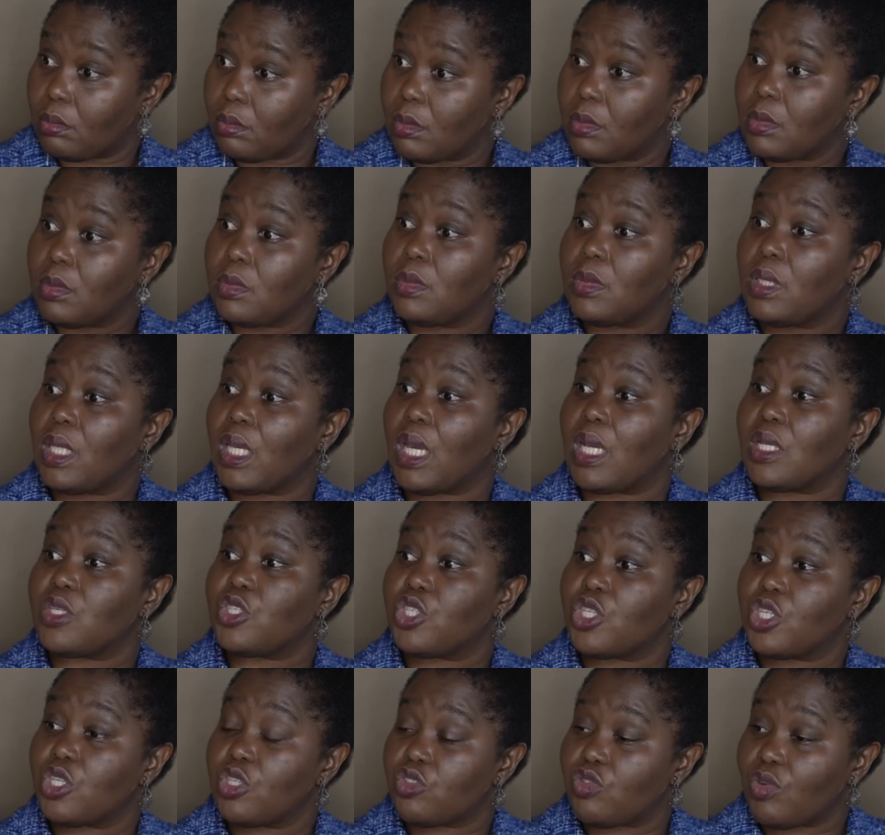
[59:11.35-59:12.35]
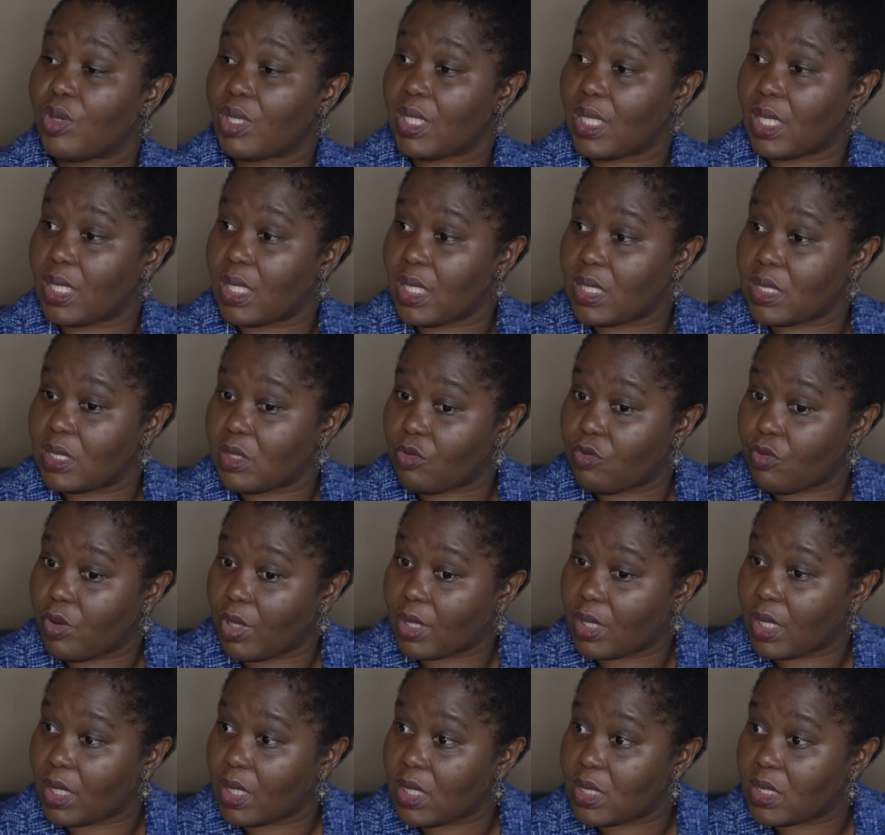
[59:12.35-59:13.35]
They are children, they need to run,
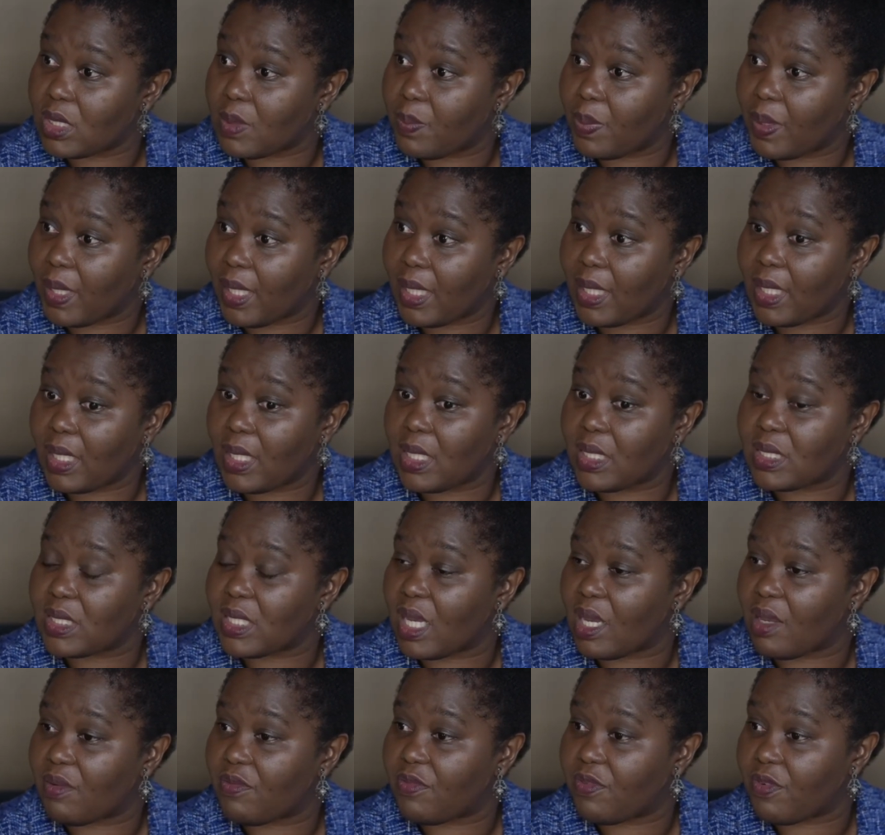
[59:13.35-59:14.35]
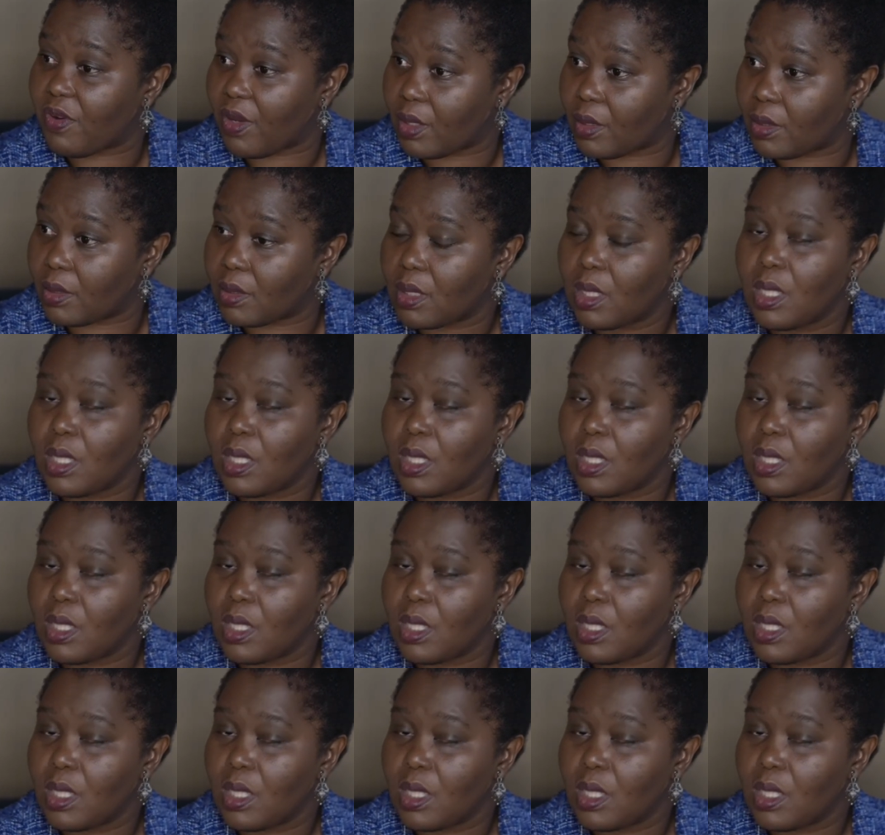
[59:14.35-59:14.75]
they need to play, they need to have fun.